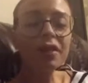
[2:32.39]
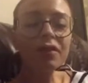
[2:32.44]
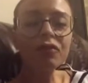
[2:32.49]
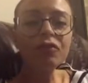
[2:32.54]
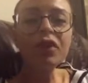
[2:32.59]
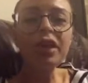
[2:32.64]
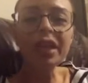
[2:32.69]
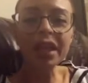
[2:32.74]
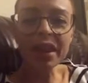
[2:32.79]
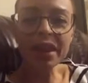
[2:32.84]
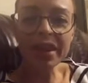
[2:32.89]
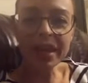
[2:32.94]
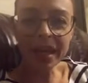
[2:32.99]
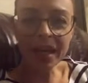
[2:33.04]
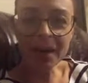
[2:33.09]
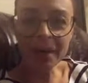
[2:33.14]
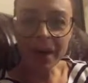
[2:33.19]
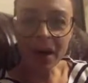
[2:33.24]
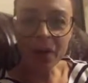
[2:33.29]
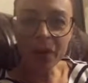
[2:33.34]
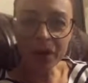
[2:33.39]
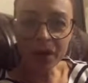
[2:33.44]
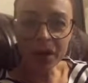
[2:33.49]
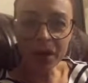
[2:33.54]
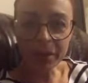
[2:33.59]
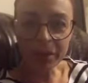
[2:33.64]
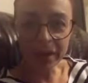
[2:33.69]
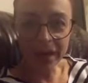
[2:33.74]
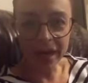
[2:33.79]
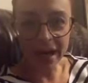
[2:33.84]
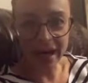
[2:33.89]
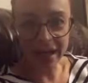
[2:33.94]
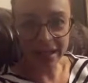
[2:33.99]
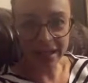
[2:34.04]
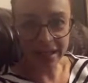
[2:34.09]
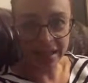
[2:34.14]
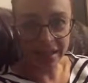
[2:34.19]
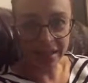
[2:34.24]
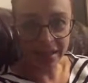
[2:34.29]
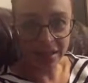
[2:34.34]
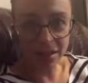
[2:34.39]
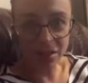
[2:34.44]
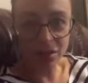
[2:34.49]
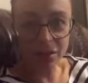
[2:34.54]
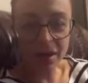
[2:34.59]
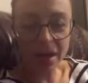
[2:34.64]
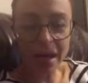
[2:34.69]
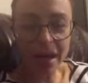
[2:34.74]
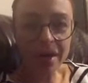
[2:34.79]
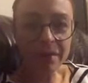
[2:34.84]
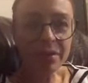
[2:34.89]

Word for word: really think about what your big idea is, okay?